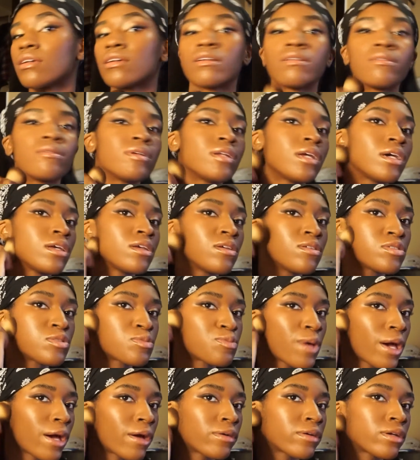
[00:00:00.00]
when I use
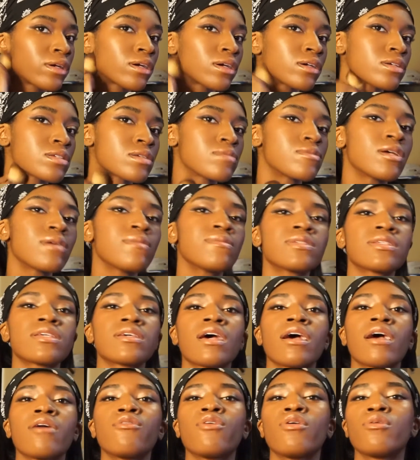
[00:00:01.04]
powder. Sometimes
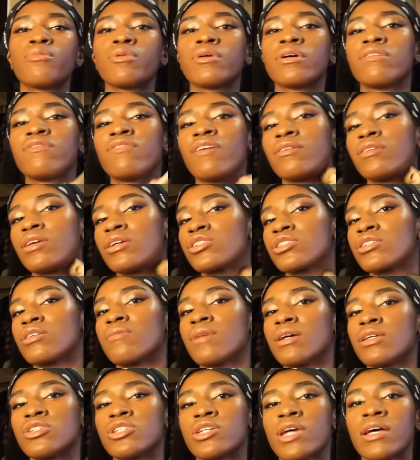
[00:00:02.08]
I won't put foundation on
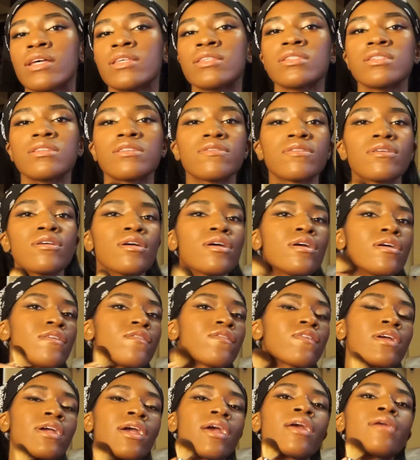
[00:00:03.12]
my chest
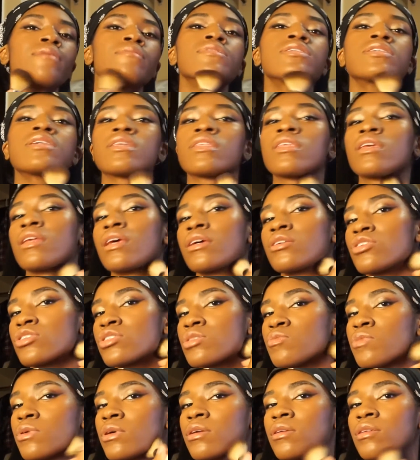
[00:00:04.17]
for games, and then I
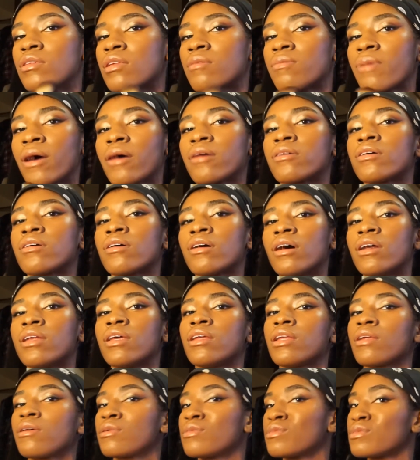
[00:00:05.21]
just put the powder on
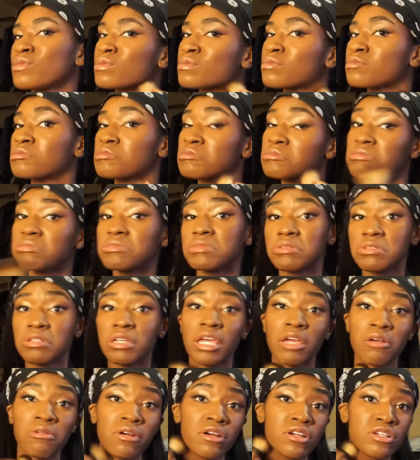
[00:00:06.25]
and
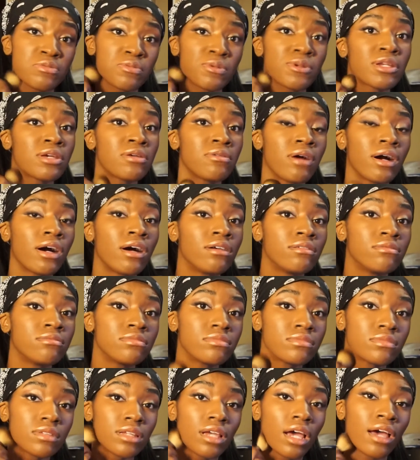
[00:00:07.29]
it works pretty well,
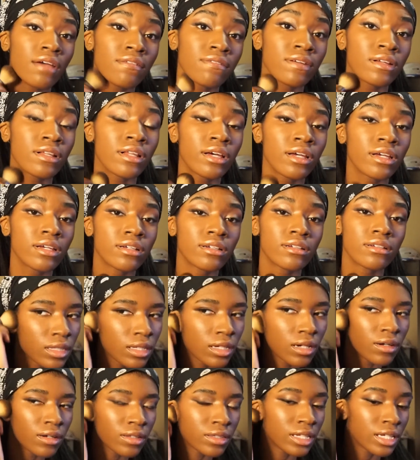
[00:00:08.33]
I feel like.
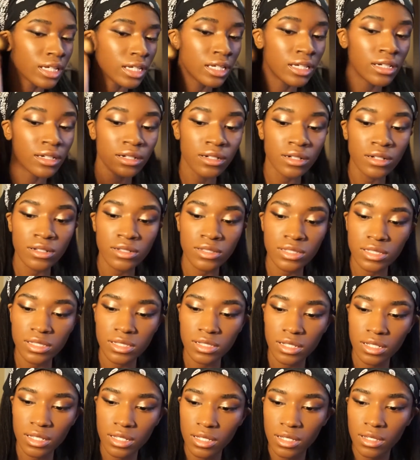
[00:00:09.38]
On the ears,
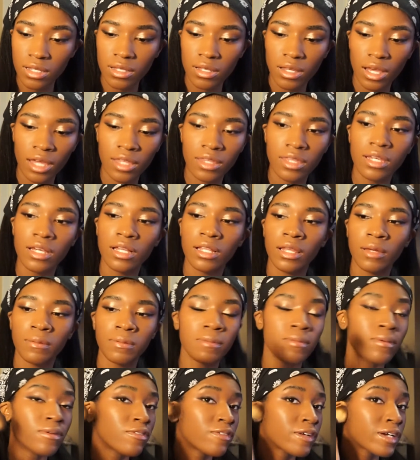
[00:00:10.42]
I think a lot of
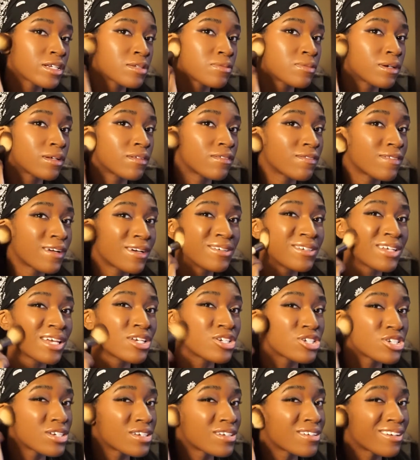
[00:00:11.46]
people forget to put
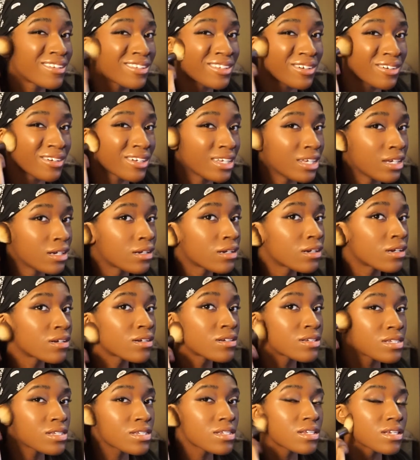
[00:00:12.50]
foundation on their
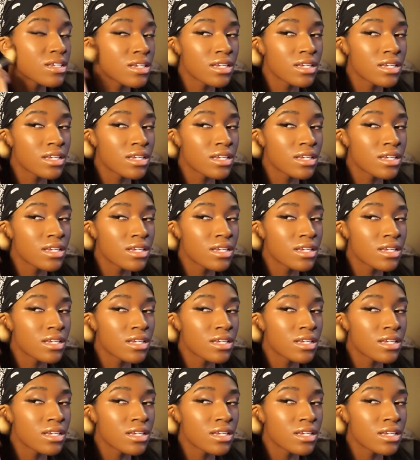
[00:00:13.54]
ears,